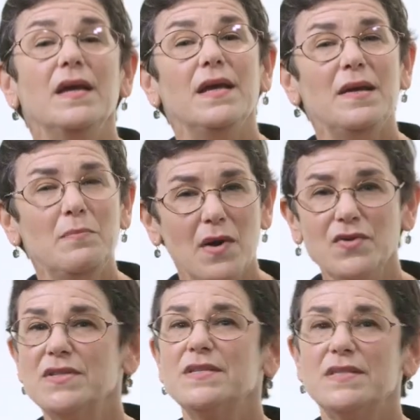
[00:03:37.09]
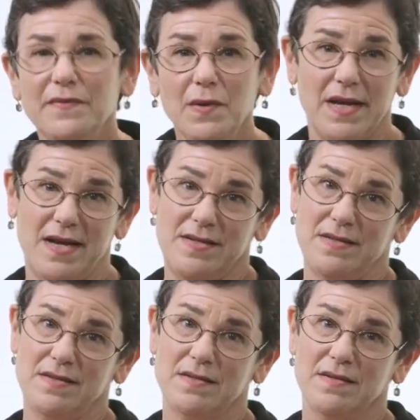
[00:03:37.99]
In most civil
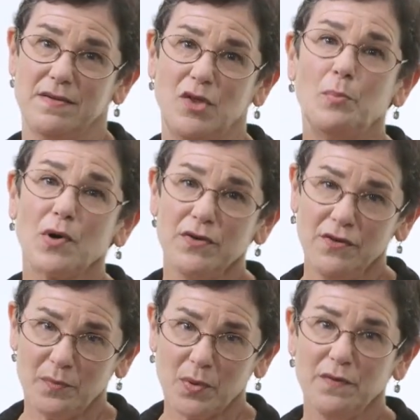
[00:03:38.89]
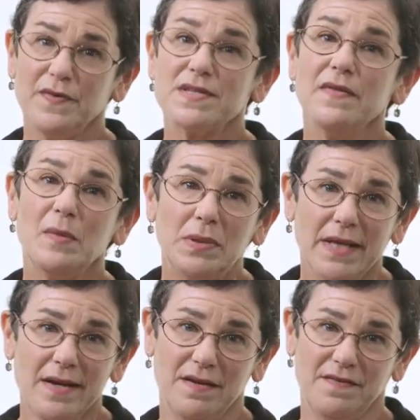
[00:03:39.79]
cases, the burden of proof is on the
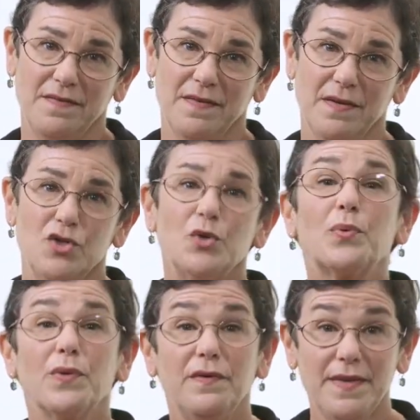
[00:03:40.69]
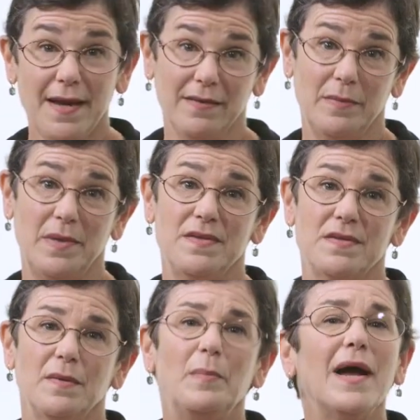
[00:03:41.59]
plaintiff to prove the
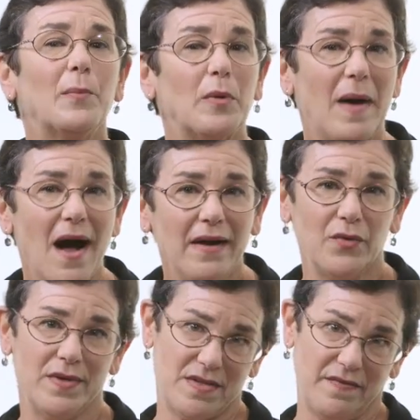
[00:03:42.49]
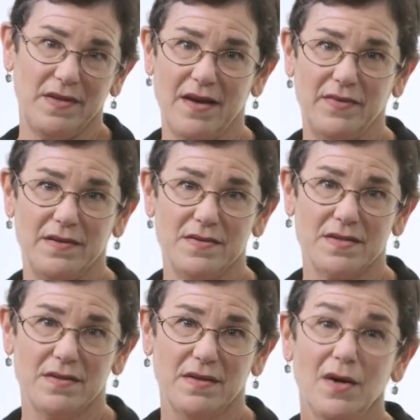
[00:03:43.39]
elements by a preponderance of the
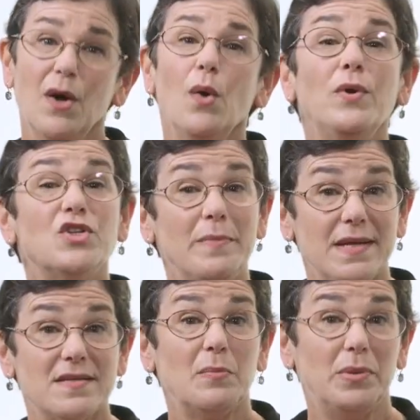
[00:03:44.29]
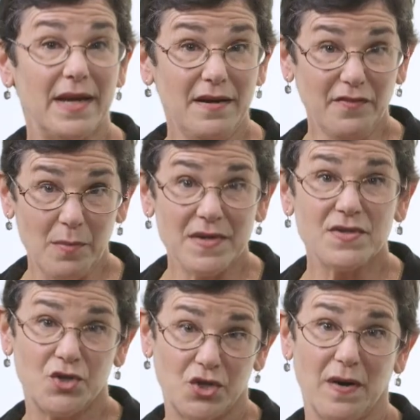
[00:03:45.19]
evidence, which means the plaintiff
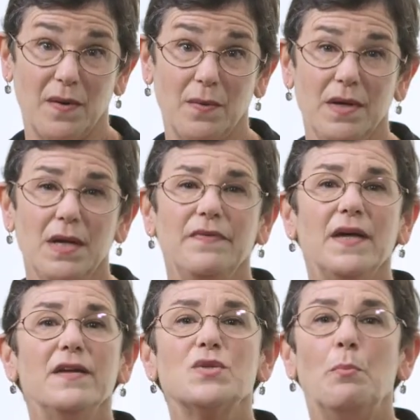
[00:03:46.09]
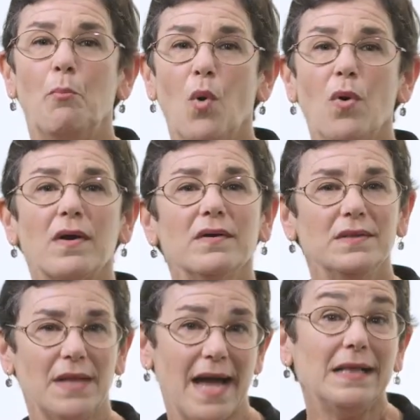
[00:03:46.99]
must show that it's more
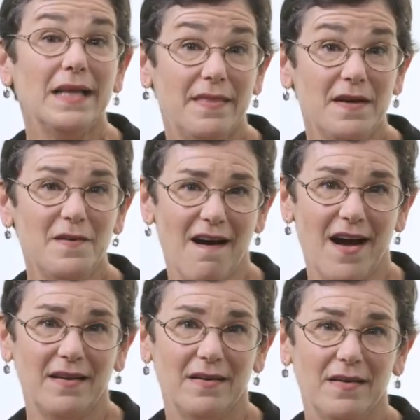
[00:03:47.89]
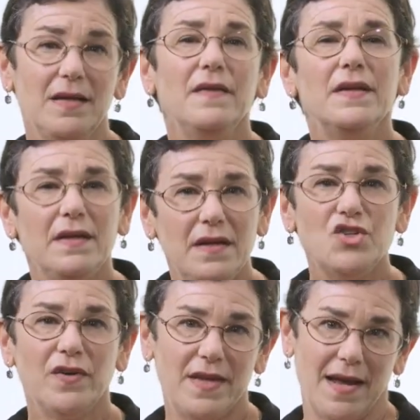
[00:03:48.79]
likely than not that
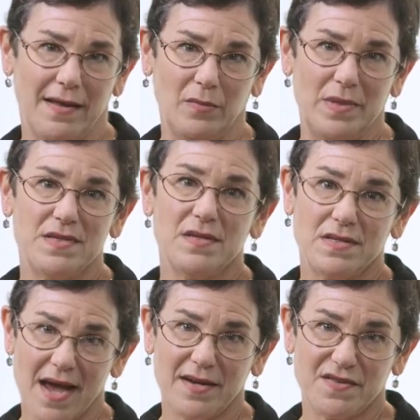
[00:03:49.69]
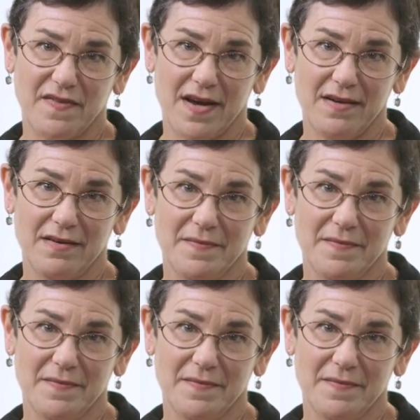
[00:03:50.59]
each of the elements is satisfied.